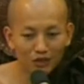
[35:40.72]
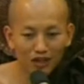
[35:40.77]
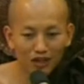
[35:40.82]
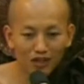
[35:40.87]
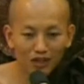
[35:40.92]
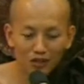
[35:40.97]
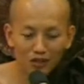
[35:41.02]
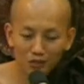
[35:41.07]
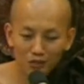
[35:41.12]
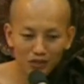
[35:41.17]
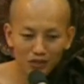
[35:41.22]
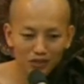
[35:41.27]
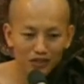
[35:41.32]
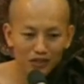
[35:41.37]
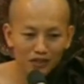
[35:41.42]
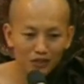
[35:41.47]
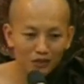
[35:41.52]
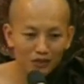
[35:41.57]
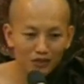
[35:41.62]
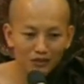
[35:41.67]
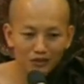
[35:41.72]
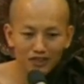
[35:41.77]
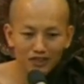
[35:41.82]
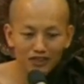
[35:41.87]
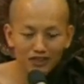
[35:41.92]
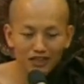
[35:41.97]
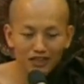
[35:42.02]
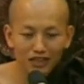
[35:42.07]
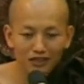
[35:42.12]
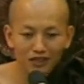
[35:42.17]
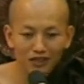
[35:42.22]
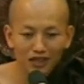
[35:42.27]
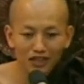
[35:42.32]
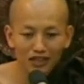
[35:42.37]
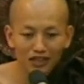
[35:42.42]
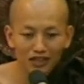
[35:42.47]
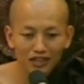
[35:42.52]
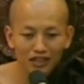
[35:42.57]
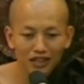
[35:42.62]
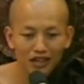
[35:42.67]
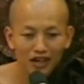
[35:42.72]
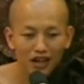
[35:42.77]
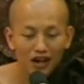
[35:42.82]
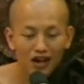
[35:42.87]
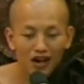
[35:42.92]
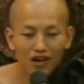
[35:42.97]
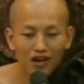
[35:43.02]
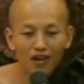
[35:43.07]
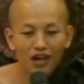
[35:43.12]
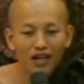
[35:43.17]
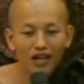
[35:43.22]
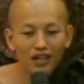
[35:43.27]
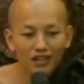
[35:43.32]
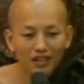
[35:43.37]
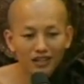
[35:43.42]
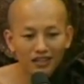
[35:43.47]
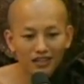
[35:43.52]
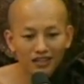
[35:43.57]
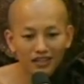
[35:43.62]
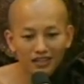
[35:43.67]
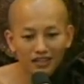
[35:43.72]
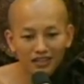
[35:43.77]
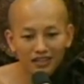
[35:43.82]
why he want to eat. That's why how can